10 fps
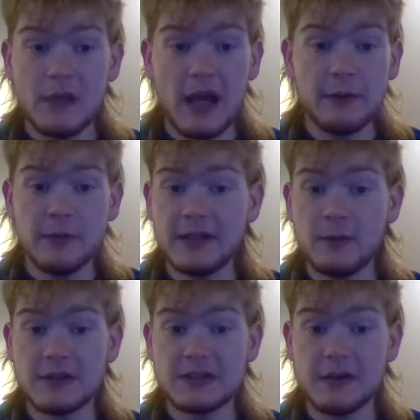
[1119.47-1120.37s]
I really
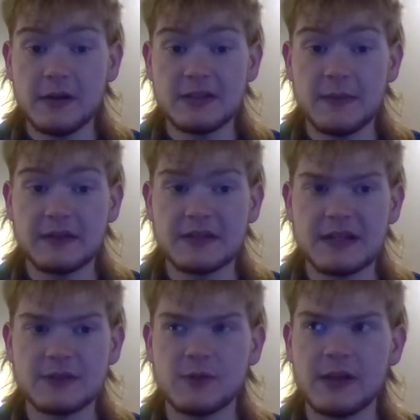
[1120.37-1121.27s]
was curious about this
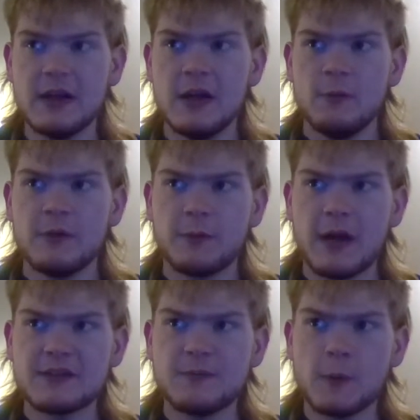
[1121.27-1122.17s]
entry with
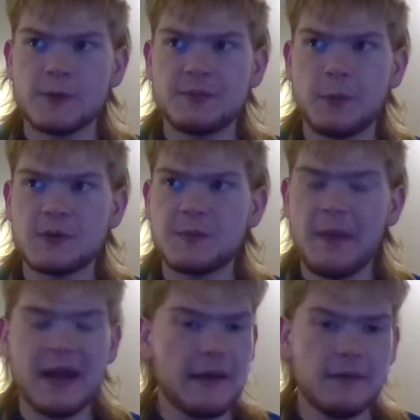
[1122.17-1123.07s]
Rise Motorsports.
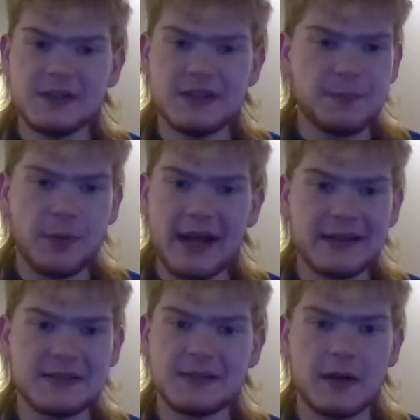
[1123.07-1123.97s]
But, man, ever since
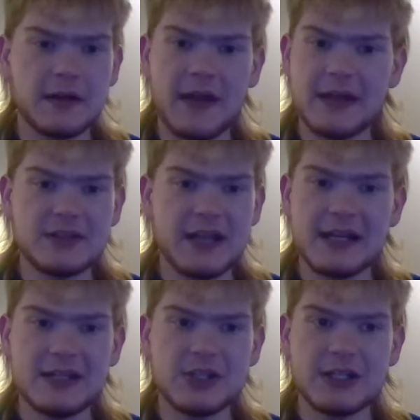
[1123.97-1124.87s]
practice started, they just
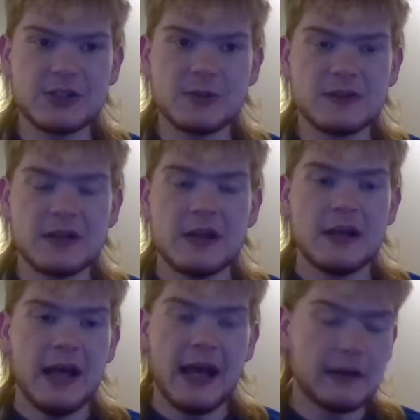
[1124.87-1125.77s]
had engine issues.
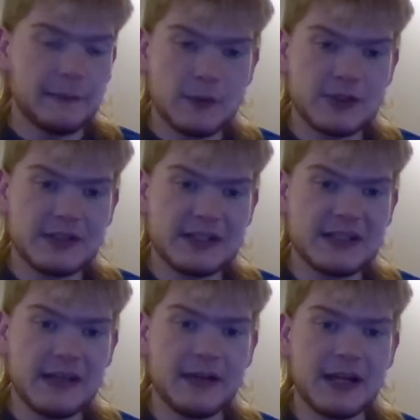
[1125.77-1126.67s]
And, unfortunately,
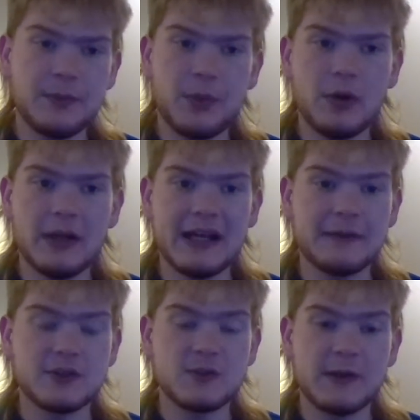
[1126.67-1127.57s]
Stephen had to pull in
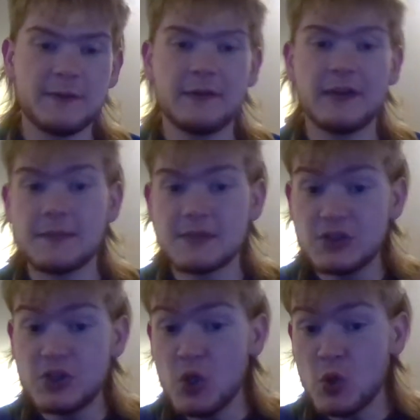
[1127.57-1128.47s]
after 25 laps
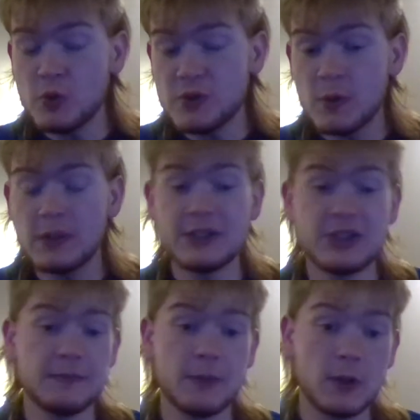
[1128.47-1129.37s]
due to a
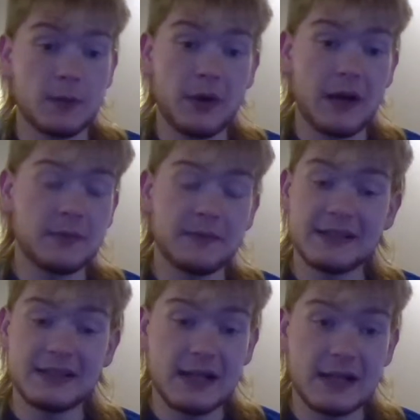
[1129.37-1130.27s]
legit motor problem. They
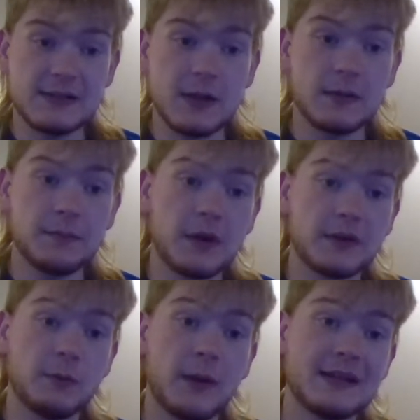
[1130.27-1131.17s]
did not start and
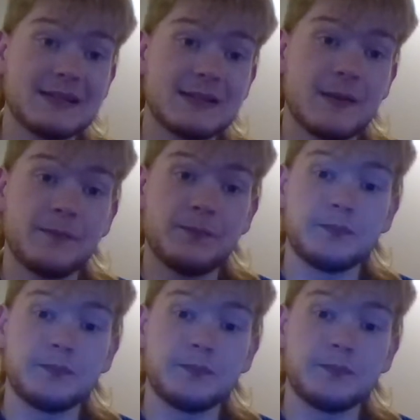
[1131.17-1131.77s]
park the race.